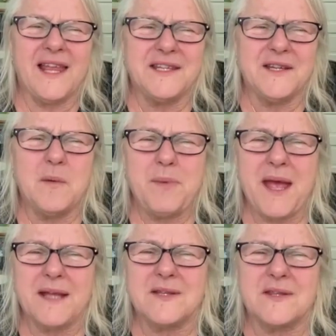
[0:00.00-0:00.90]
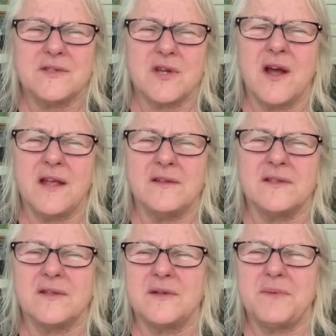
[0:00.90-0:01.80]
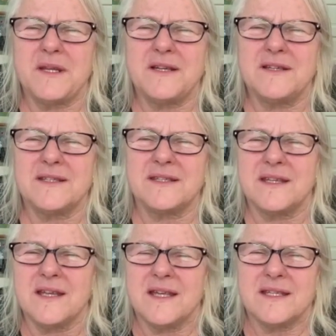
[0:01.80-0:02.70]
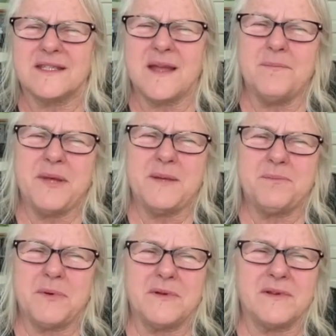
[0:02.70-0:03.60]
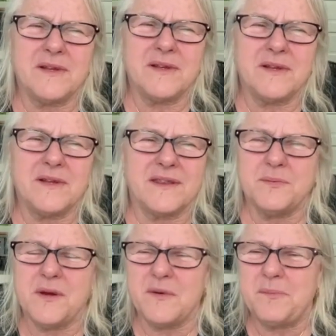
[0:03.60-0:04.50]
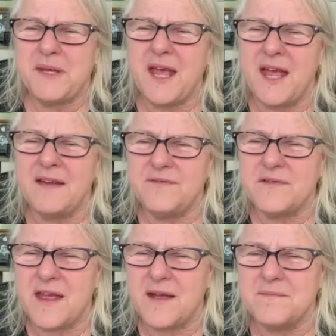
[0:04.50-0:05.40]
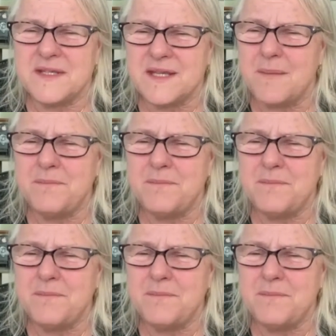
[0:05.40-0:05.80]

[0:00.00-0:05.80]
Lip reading: I like to go back to the childhood, because some people, that's where it began for them.